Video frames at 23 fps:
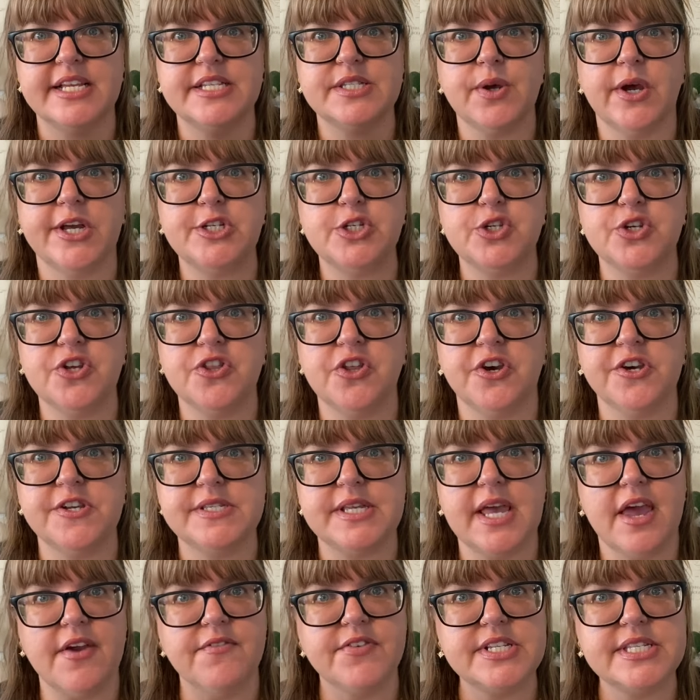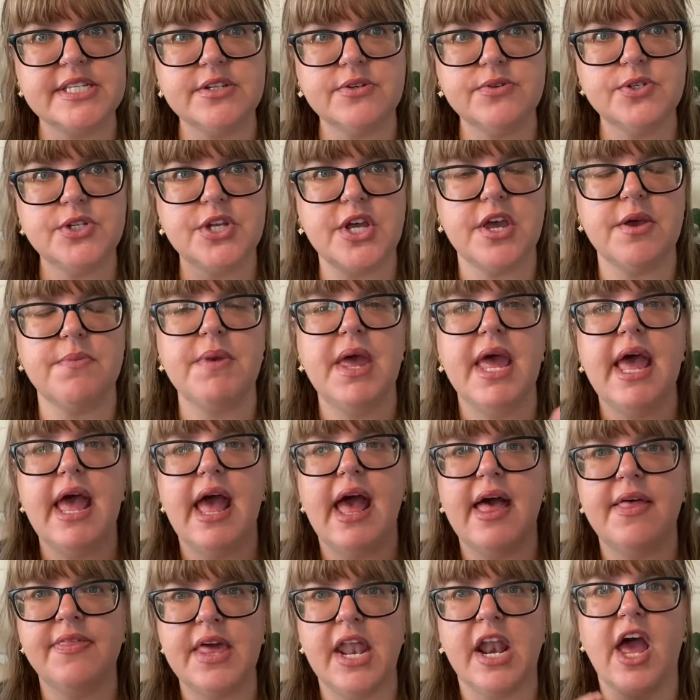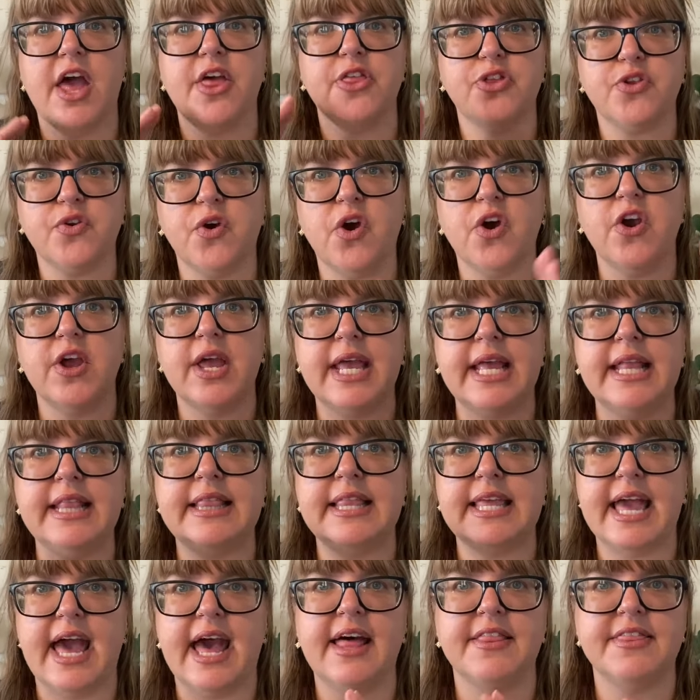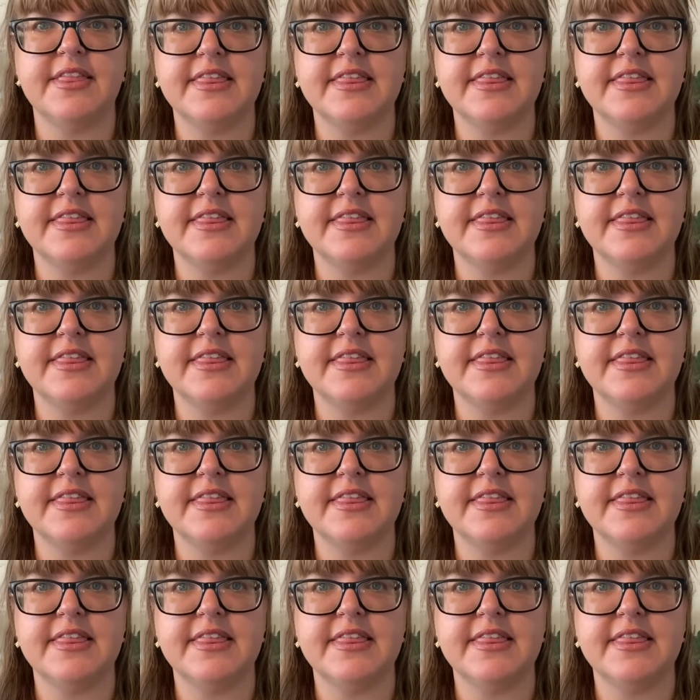So I do those every single term, and then I throw in the other